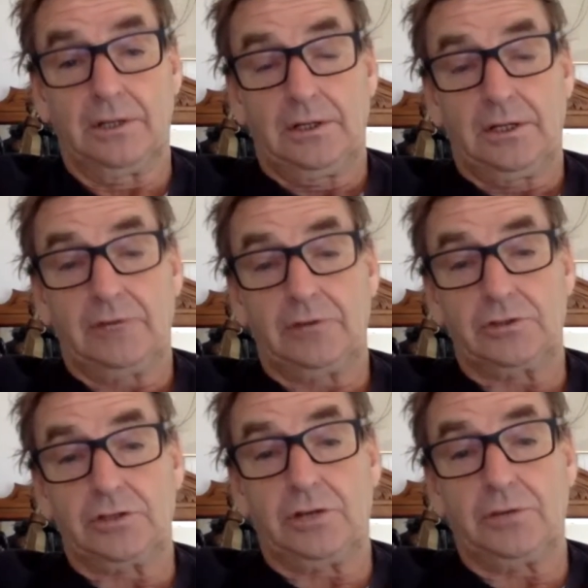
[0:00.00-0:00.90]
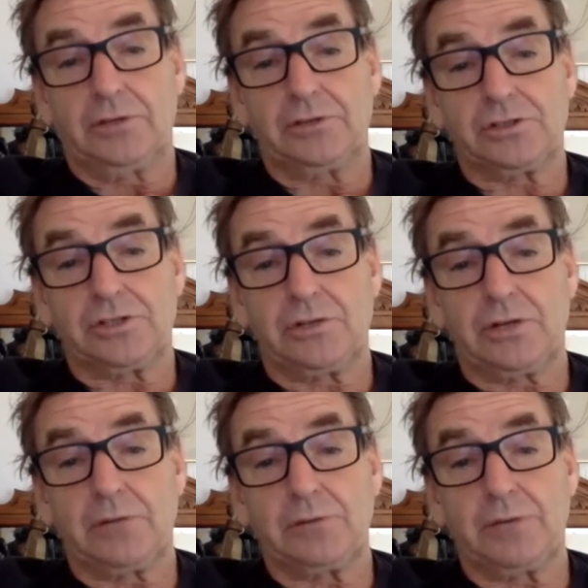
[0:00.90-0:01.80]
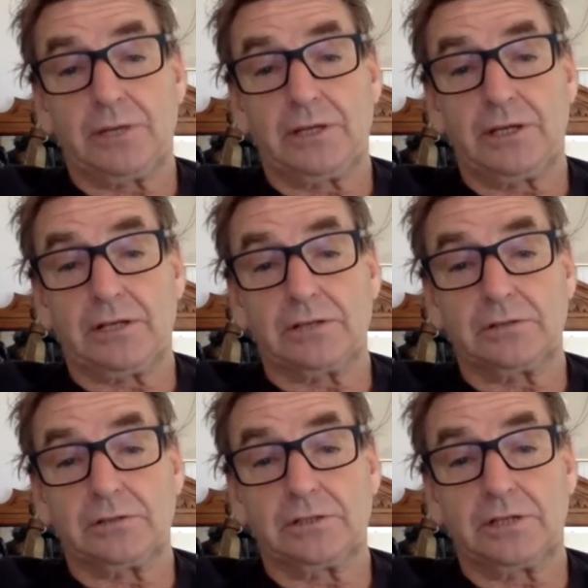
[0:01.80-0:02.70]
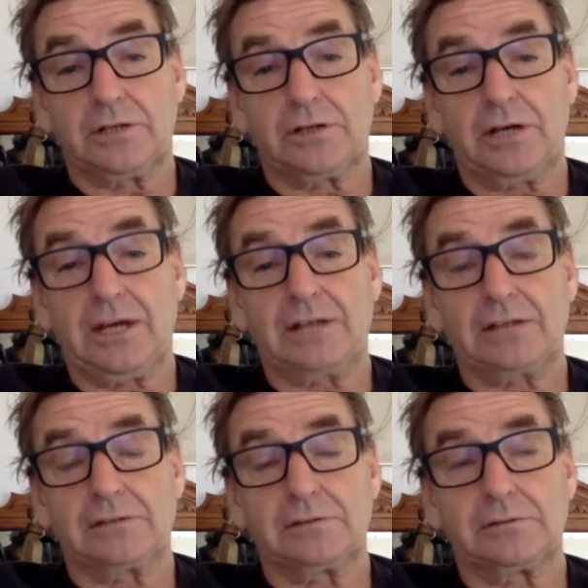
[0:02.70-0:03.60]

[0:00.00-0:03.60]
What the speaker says: have a good time, and then I'll just see what happens back there, because I hadn't